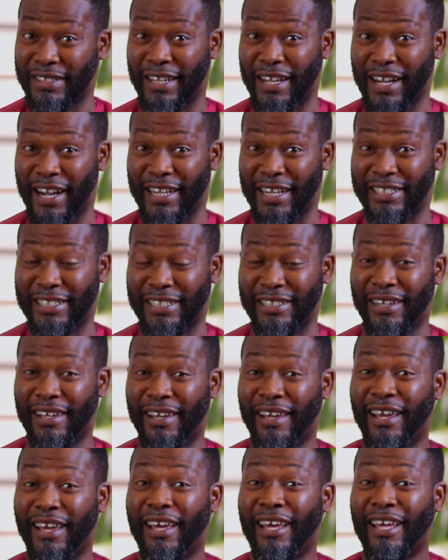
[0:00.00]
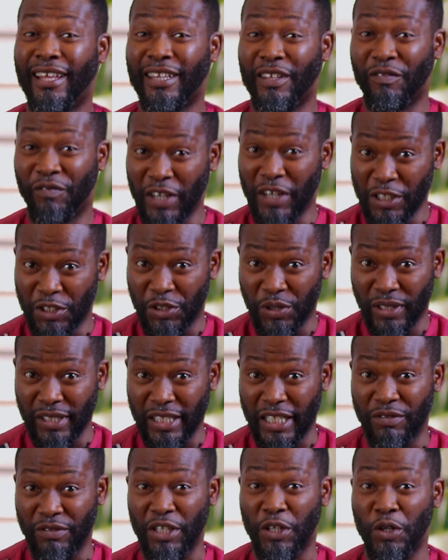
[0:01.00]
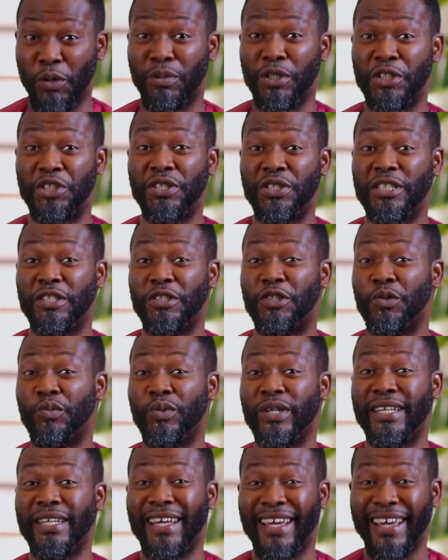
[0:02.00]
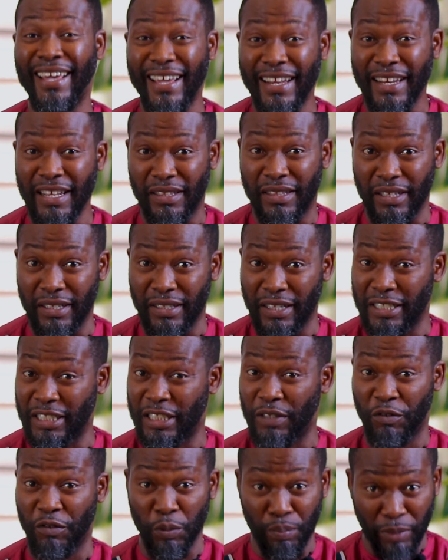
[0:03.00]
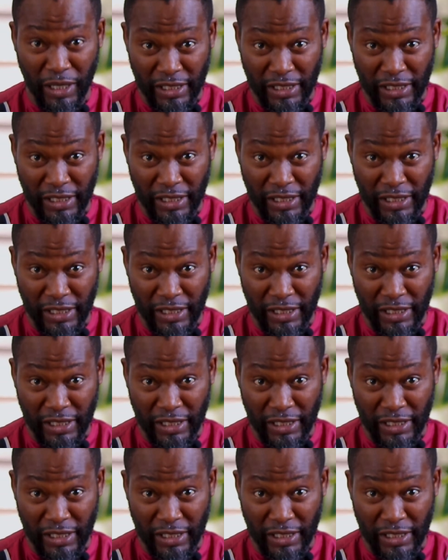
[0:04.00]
Ajitanan if it was okay for me to move things